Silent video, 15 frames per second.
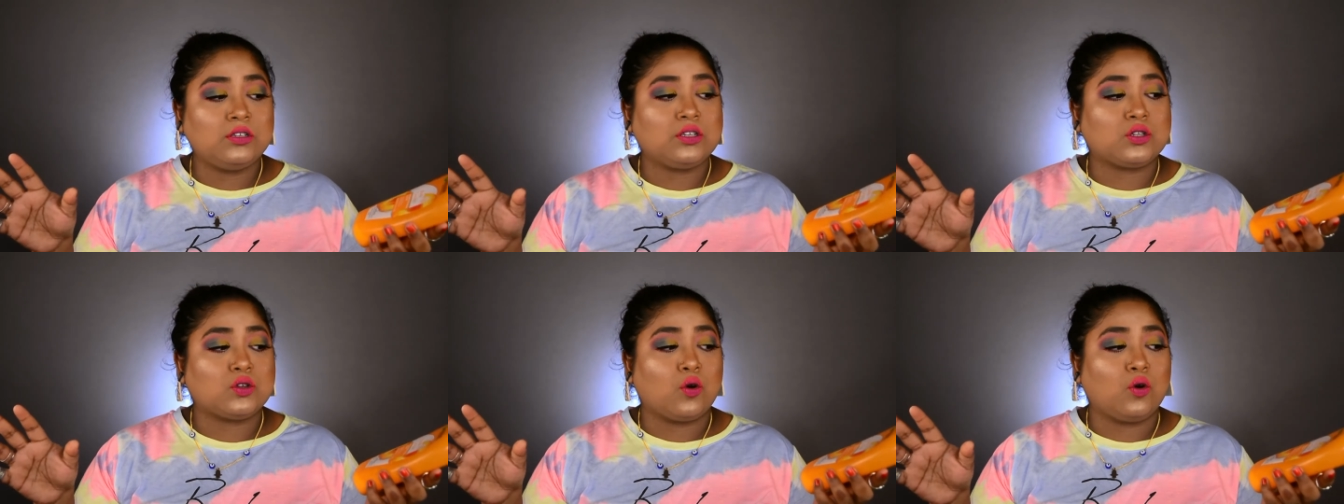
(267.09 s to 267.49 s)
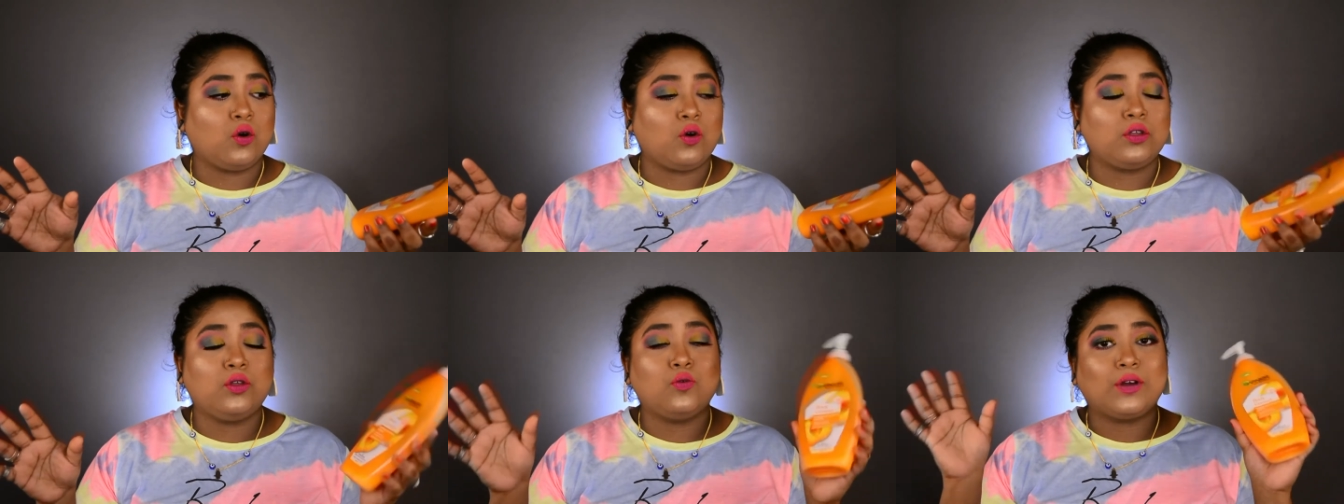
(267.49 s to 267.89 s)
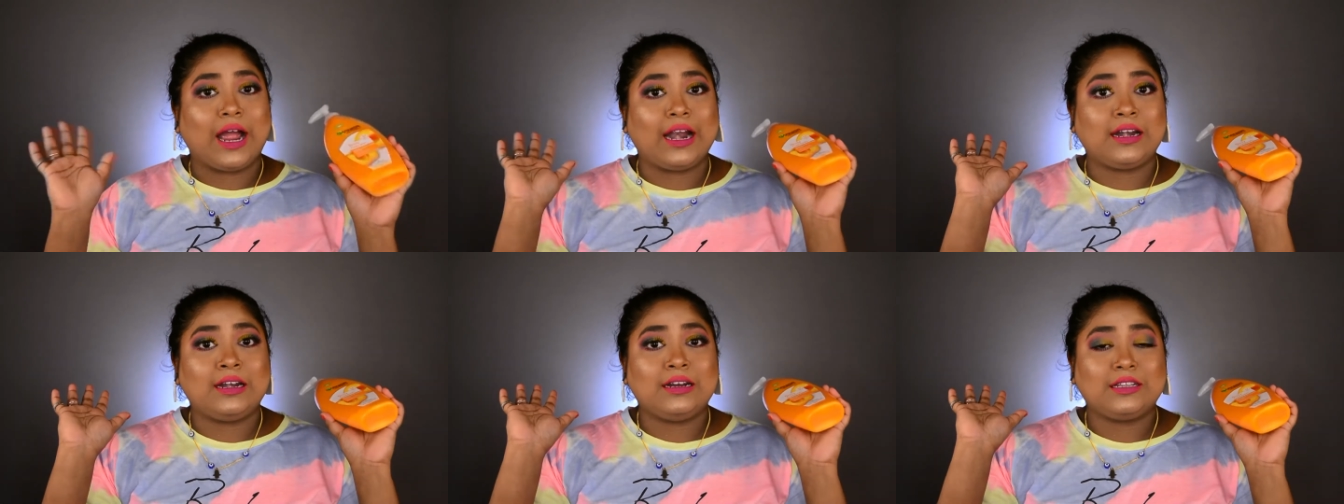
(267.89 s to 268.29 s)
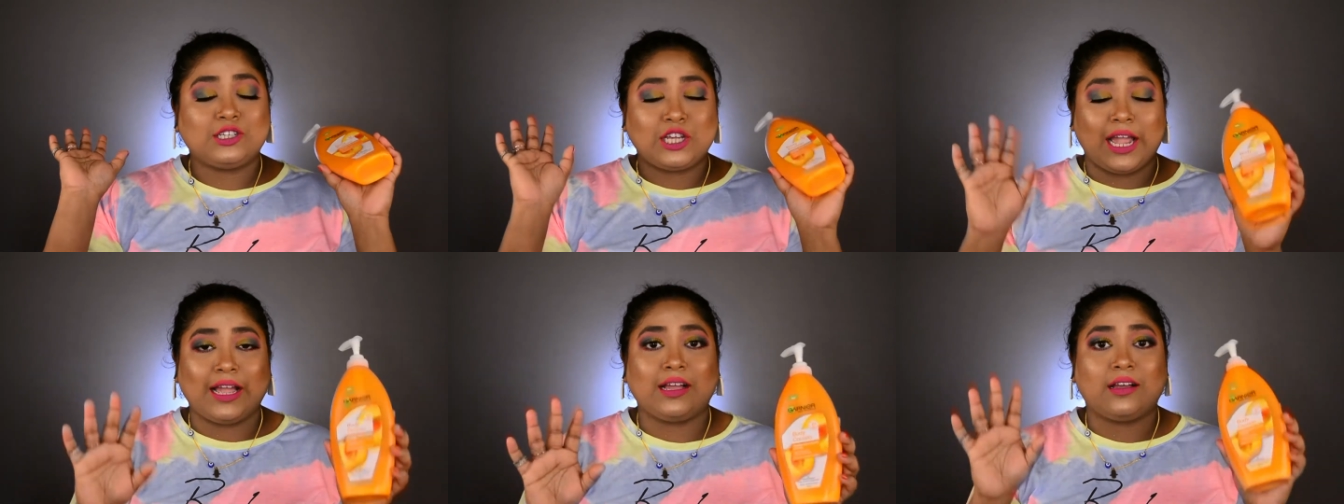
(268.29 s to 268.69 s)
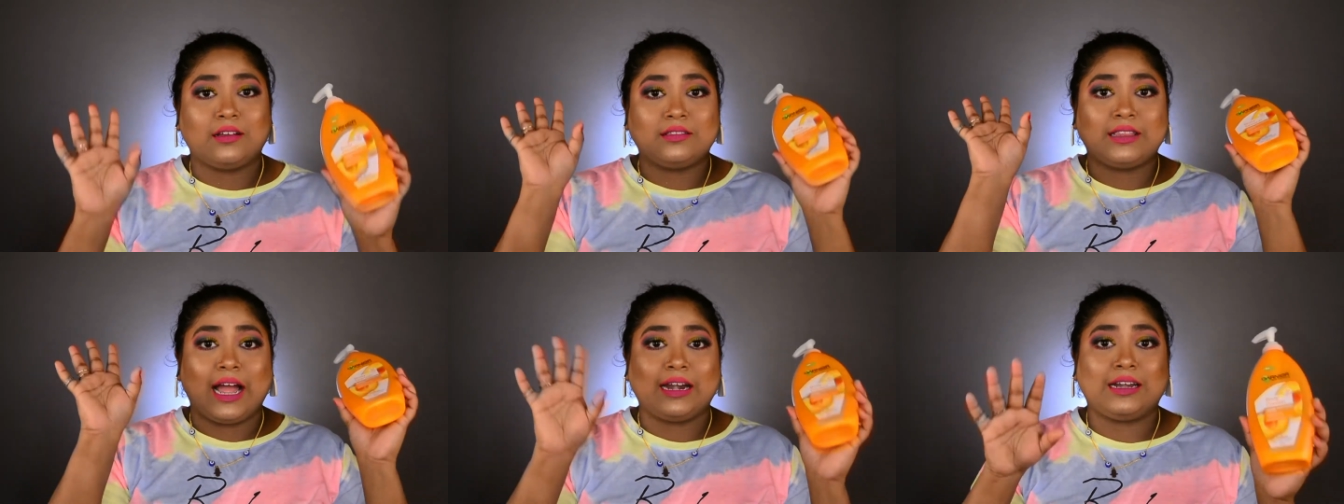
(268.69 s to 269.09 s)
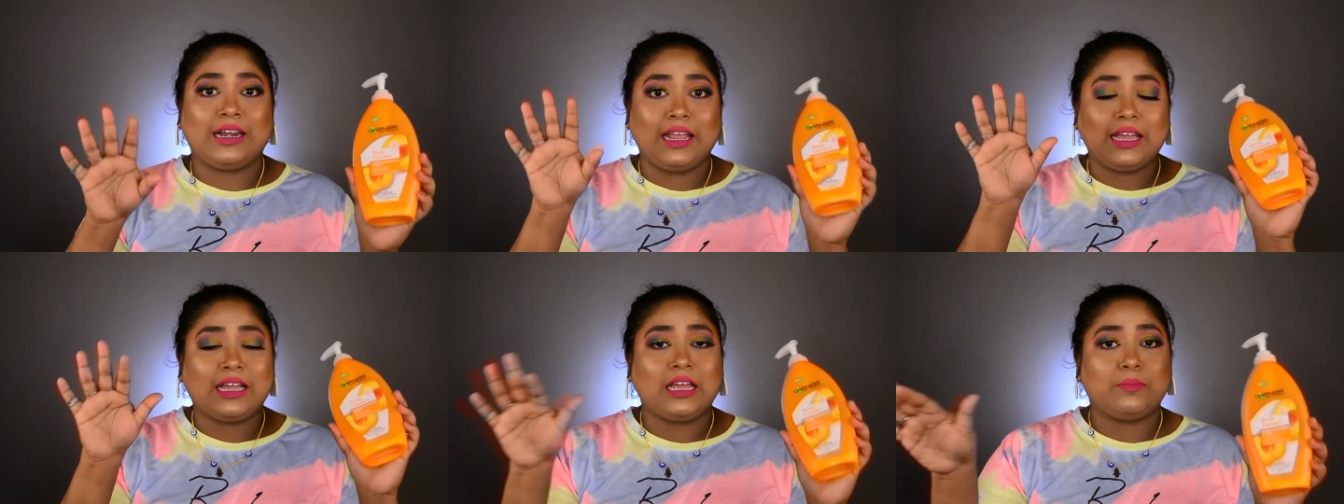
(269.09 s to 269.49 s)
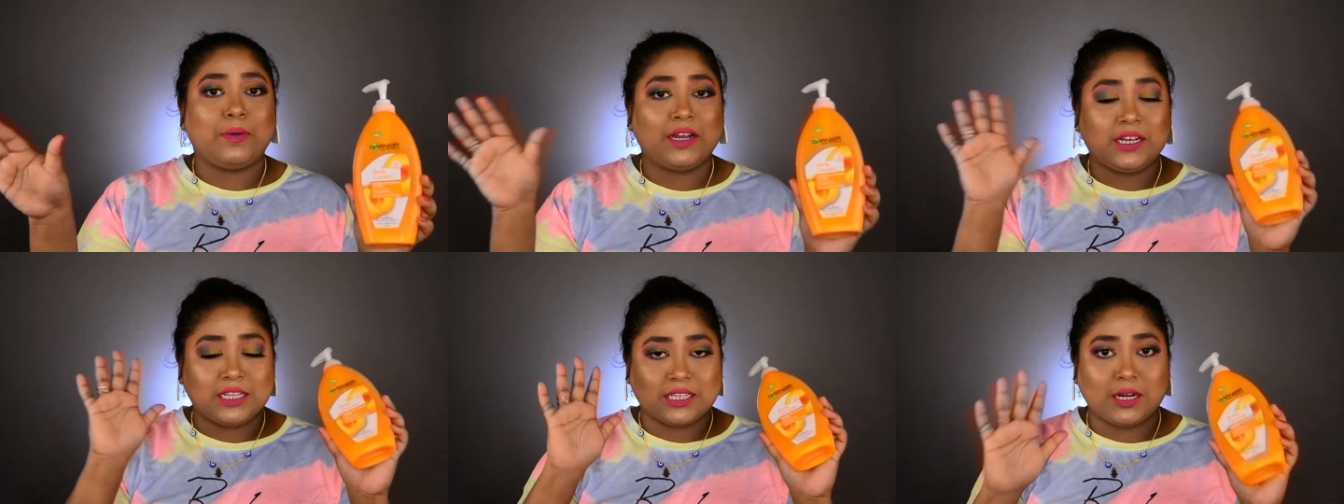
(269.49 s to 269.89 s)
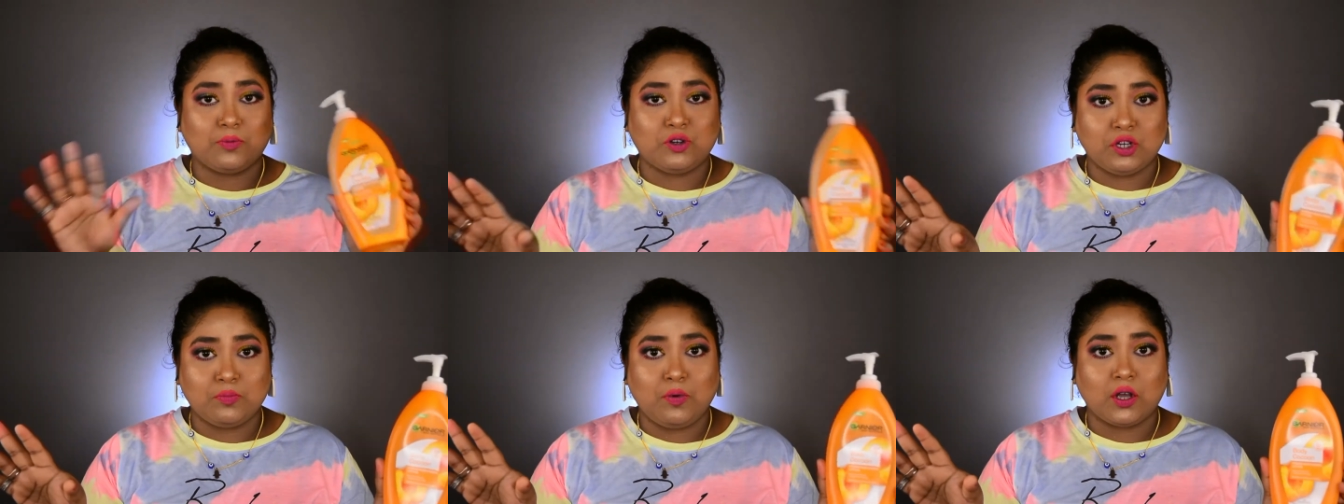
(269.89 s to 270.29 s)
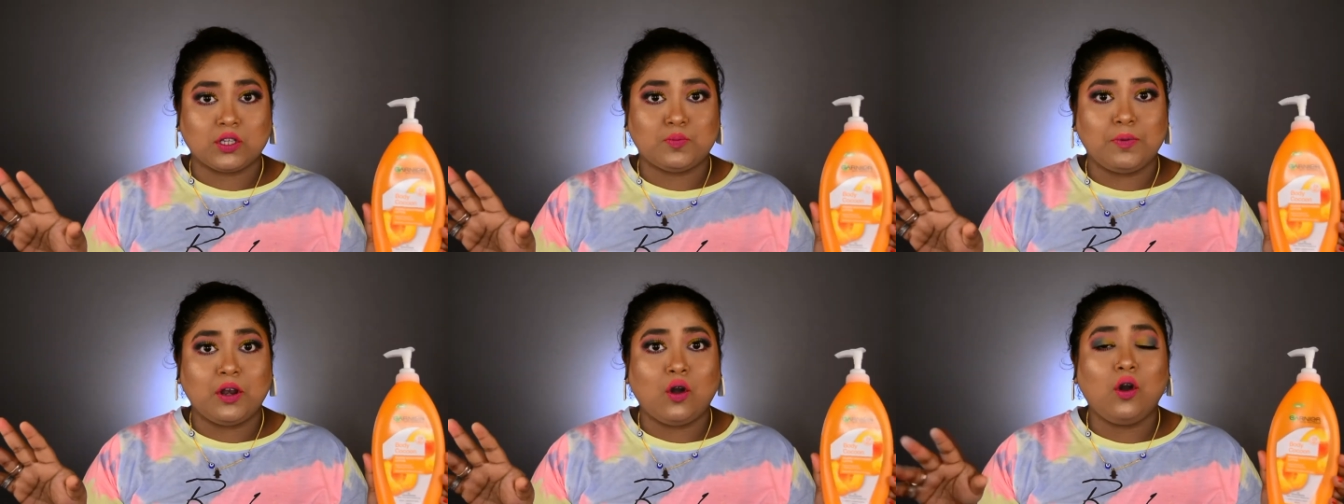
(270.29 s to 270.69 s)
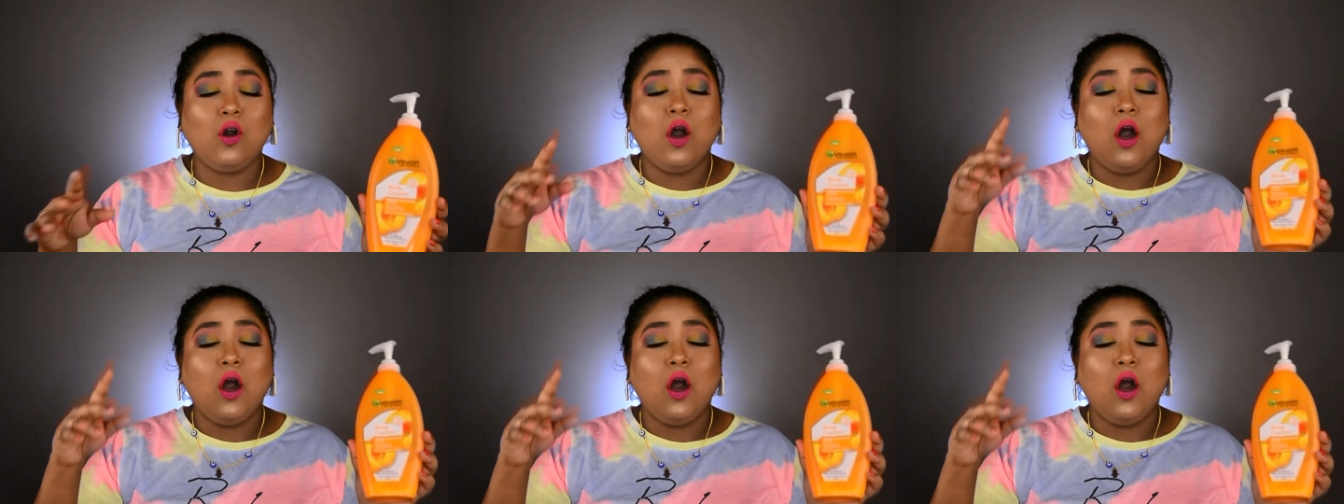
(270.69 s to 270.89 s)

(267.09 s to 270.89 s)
So you can check that link in my description box below